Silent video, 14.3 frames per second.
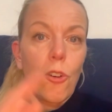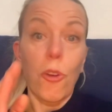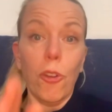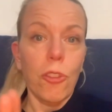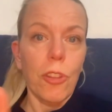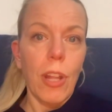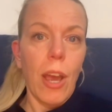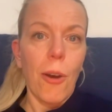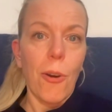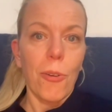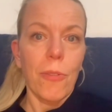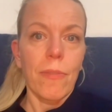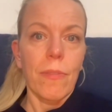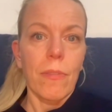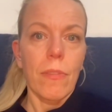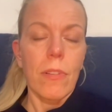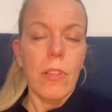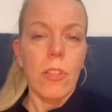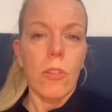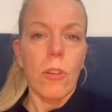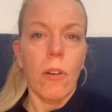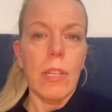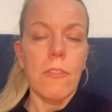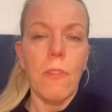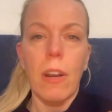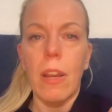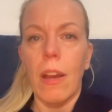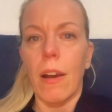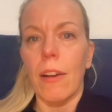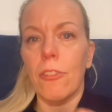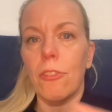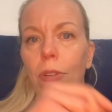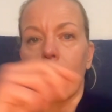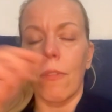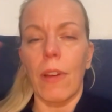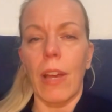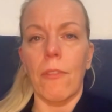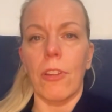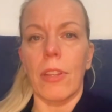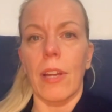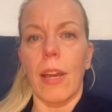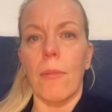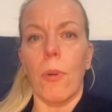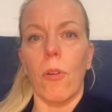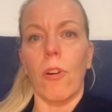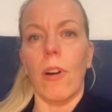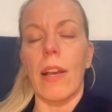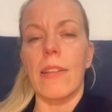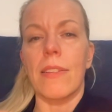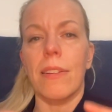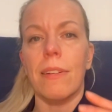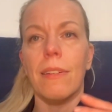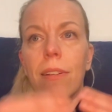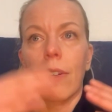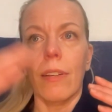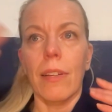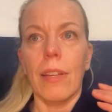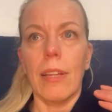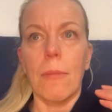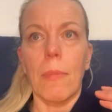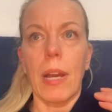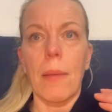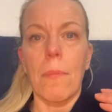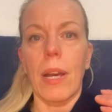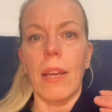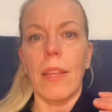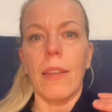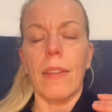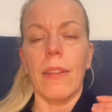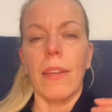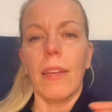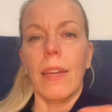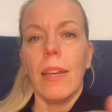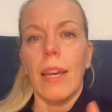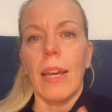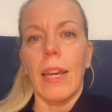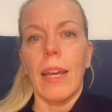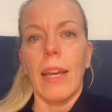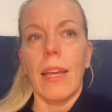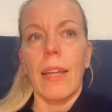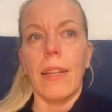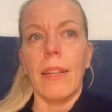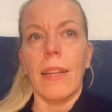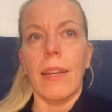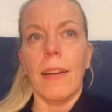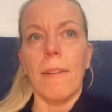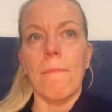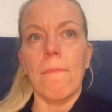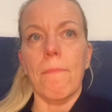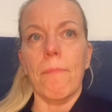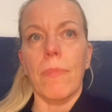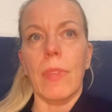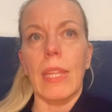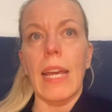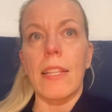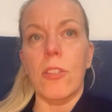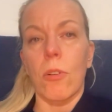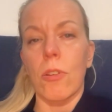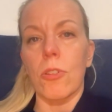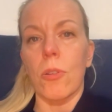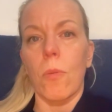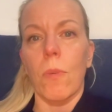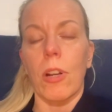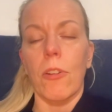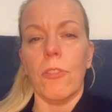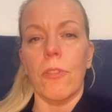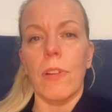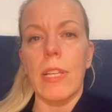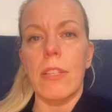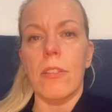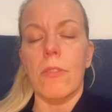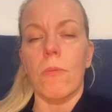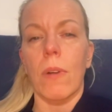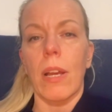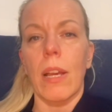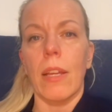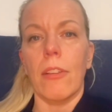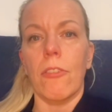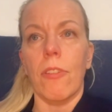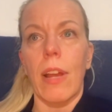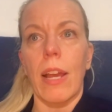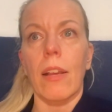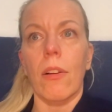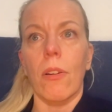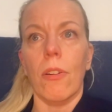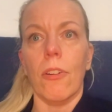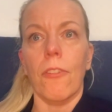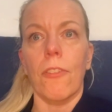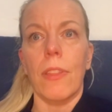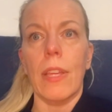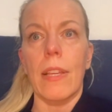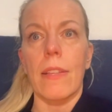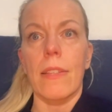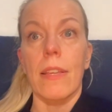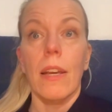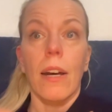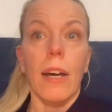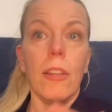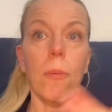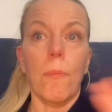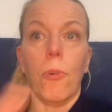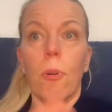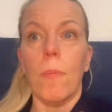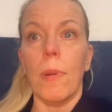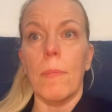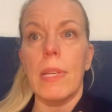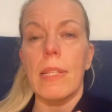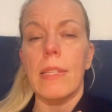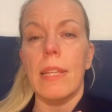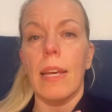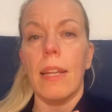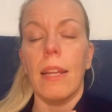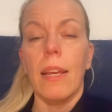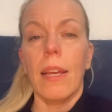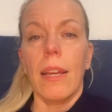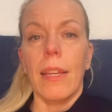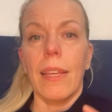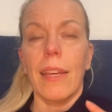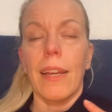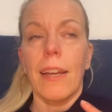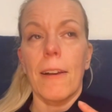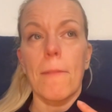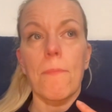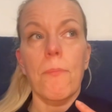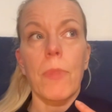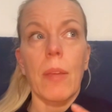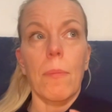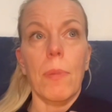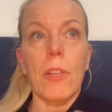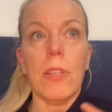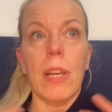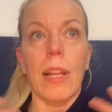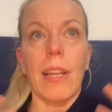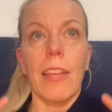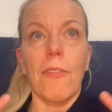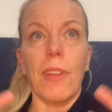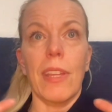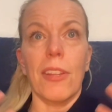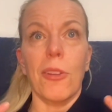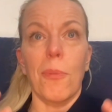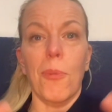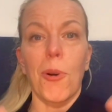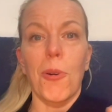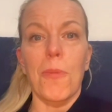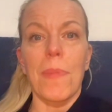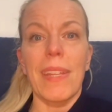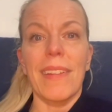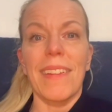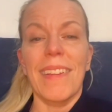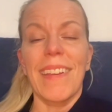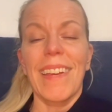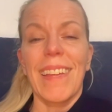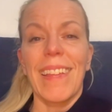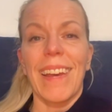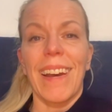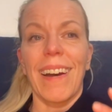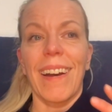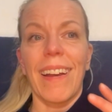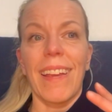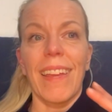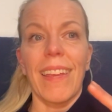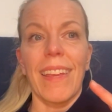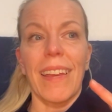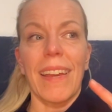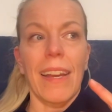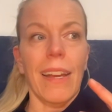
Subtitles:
not now. So it's very hard to kind of have a time horizon in my mind. And that's also one of the reasons why I track a lot of things. Other problem is that because I live in the moment, I